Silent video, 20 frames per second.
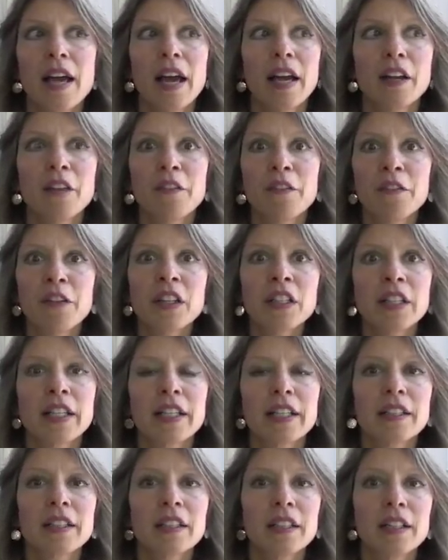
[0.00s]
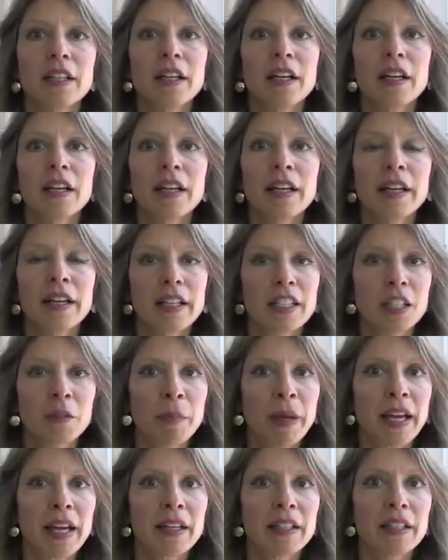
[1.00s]
And a filling can
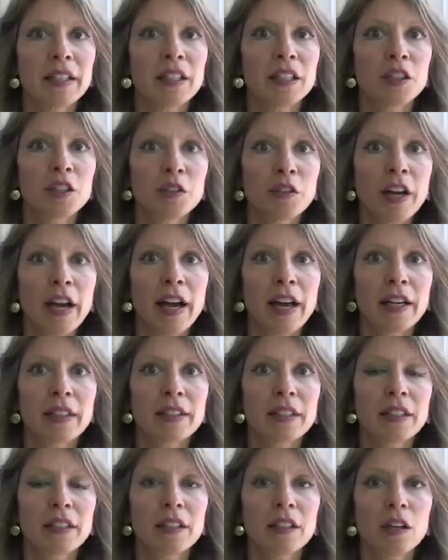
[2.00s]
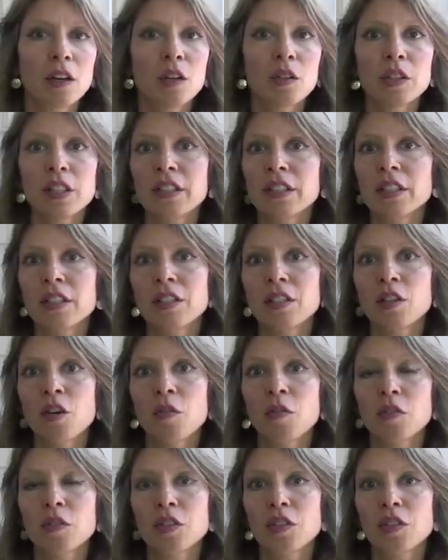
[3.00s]
expand and contract only to so,